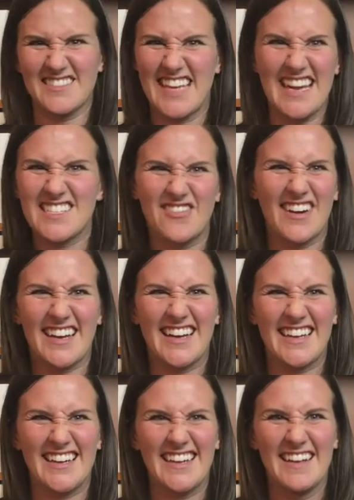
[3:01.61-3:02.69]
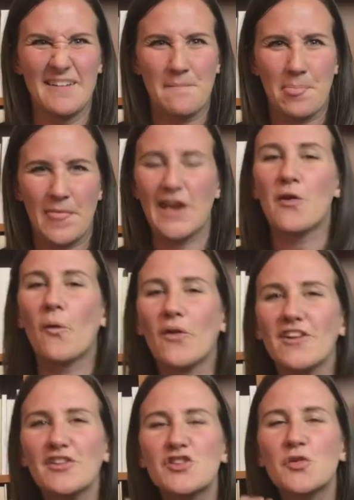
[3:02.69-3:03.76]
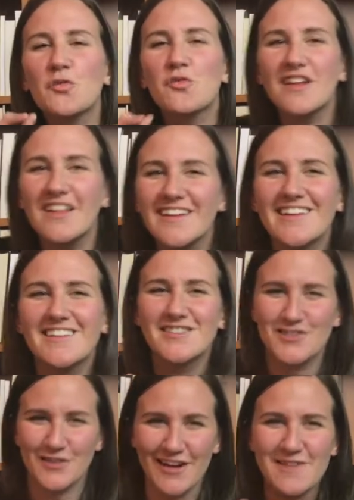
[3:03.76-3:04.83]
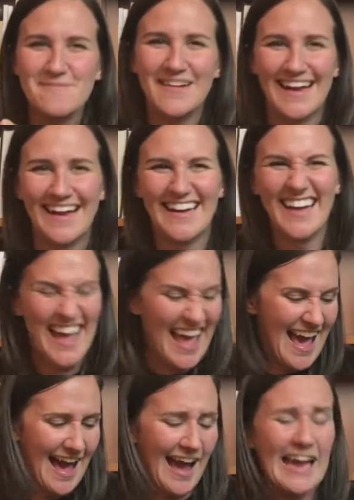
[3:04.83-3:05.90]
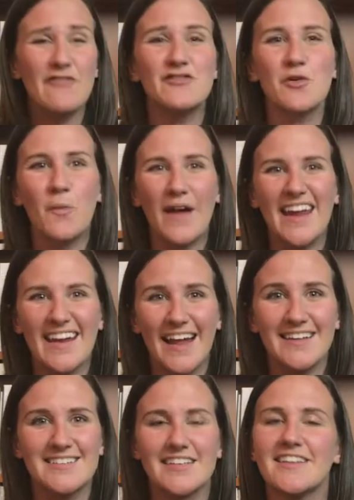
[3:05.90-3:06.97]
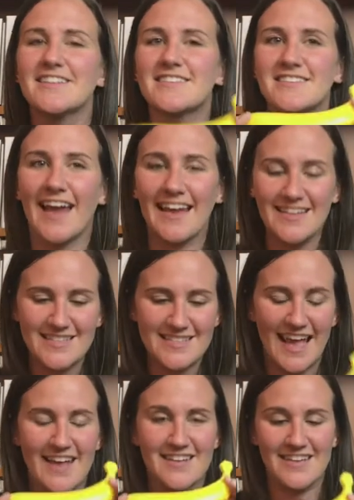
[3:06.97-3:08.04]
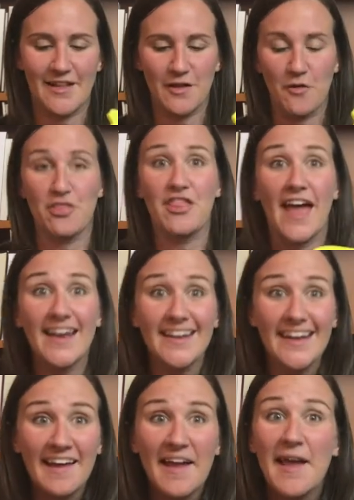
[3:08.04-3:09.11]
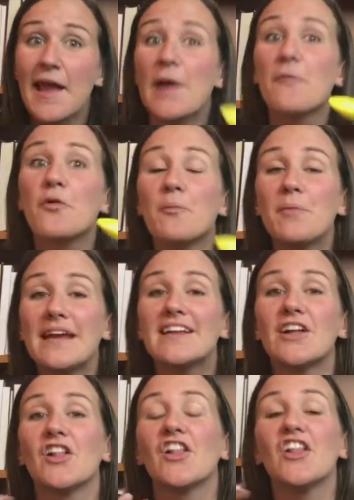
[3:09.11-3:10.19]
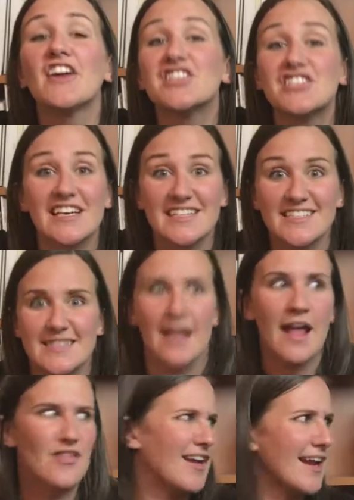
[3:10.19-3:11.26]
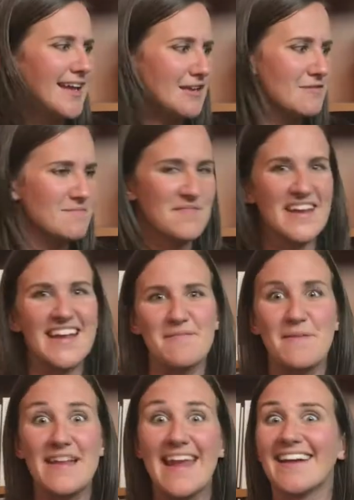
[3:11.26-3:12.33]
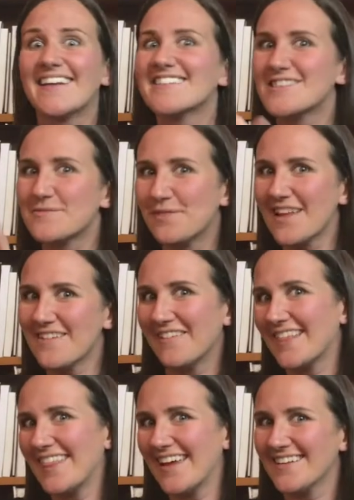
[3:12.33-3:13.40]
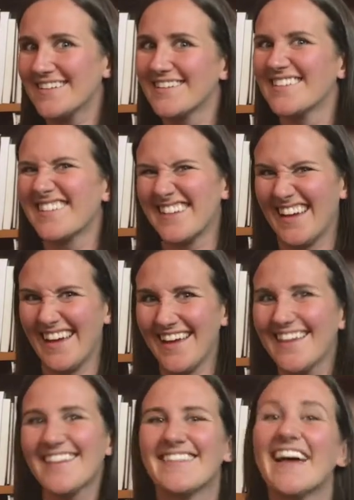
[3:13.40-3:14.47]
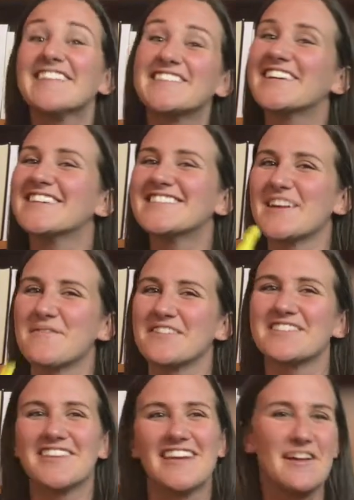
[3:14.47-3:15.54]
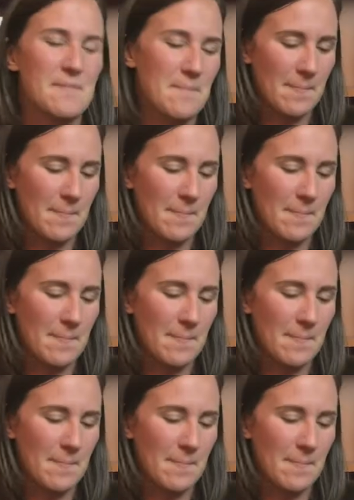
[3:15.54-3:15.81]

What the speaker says: taste very good. In order to really enjoy a banana, I have to wait until it's nice and yellow. Then it will be delicious. Then I can make a banana split with it. Huh? That's a good summer treat.